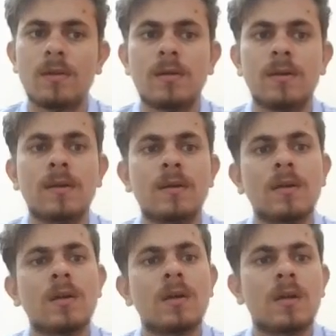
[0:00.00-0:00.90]

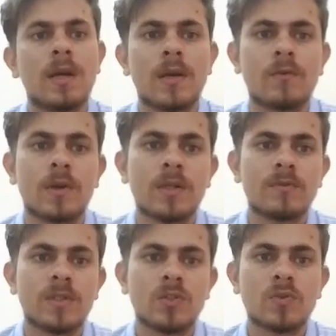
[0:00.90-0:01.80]
and were
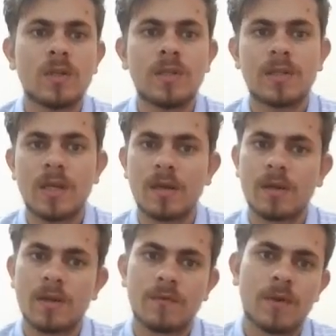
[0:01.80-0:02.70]
eventually
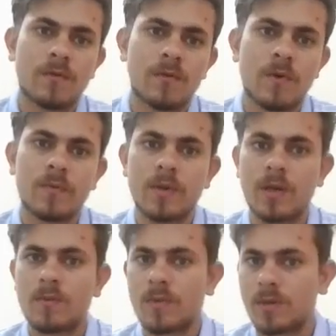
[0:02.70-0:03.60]
taken away from
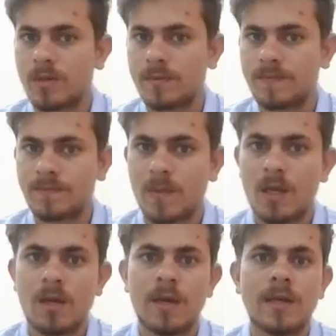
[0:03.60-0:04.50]
their mother
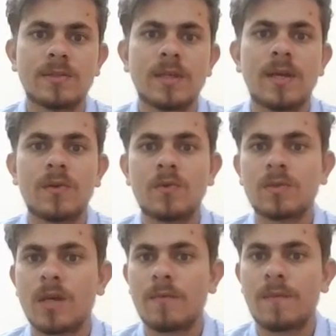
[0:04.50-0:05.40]
and sent to
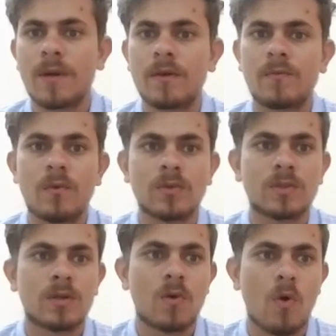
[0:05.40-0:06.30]
separate
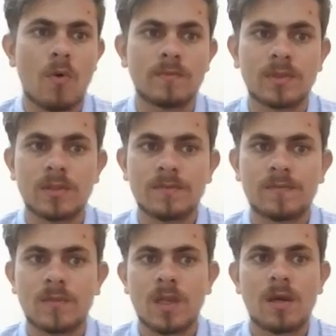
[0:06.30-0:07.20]
foster homes.
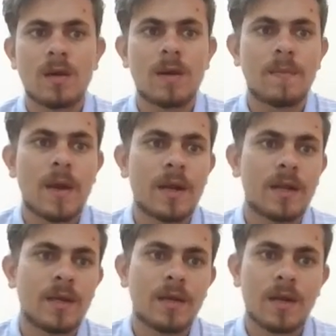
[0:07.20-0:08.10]

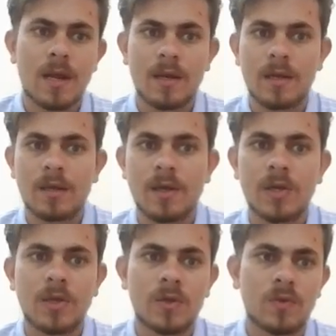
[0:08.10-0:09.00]
Betty Annie
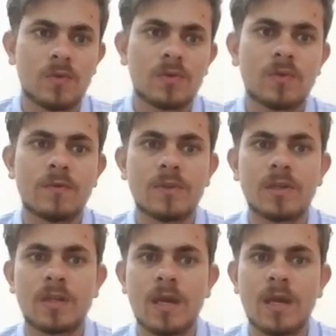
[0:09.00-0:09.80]
continues to visit